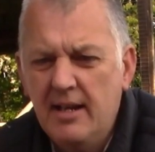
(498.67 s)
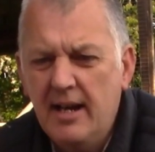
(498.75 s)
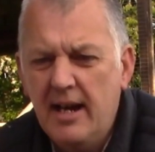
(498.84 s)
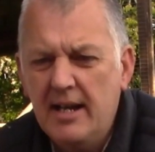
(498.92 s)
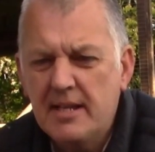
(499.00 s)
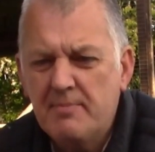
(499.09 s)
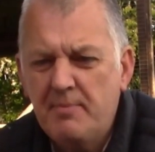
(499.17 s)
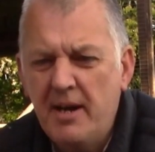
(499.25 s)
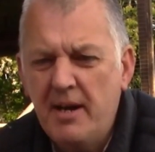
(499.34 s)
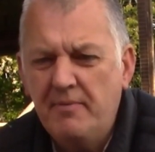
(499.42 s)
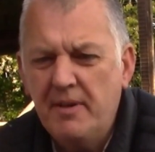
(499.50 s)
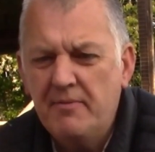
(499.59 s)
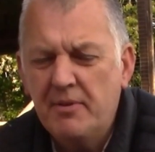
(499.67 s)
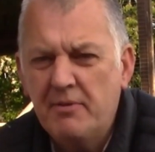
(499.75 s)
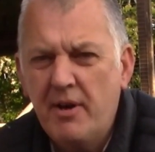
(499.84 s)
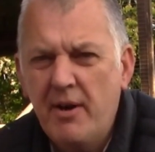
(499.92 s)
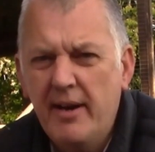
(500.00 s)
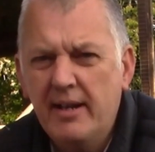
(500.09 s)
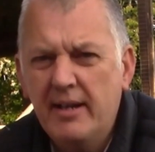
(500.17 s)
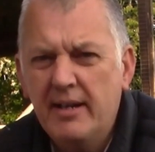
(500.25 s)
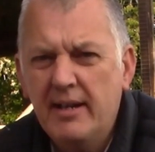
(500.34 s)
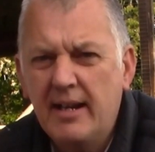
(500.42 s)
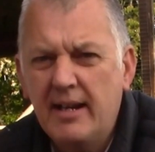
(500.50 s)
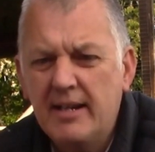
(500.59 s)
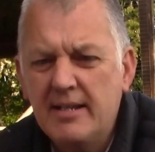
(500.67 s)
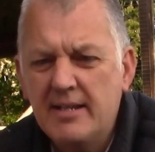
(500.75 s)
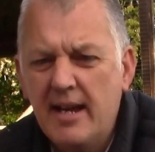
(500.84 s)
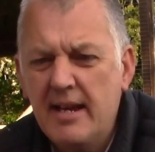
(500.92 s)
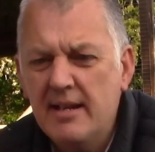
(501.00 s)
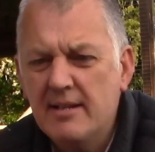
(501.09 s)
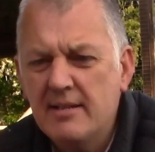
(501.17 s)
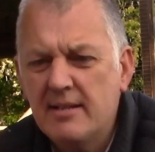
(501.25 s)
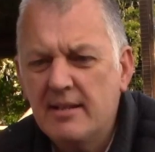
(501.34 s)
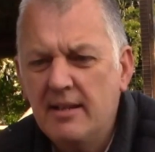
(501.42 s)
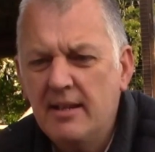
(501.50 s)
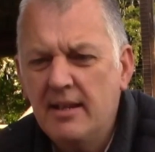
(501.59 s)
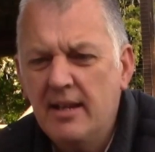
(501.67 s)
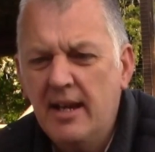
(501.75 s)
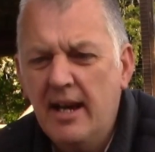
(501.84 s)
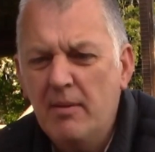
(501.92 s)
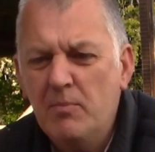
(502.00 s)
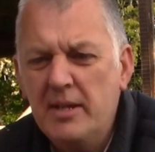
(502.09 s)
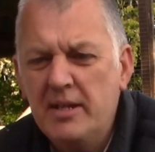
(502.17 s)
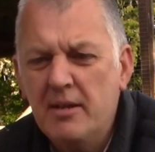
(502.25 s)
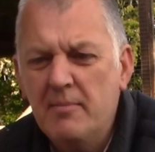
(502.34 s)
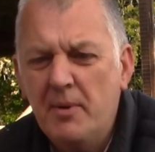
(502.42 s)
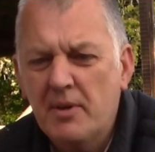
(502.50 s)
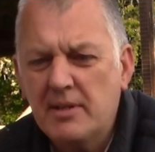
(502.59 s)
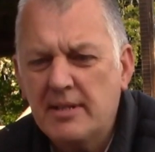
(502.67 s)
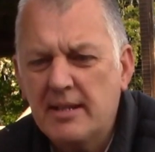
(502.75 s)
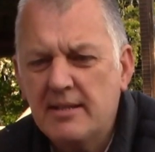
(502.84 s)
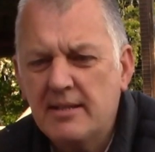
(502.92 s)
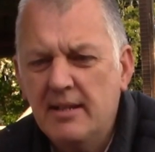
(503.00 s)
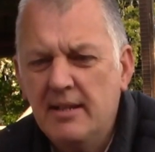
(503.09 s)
and it's perfect for growing in containers and window boxes.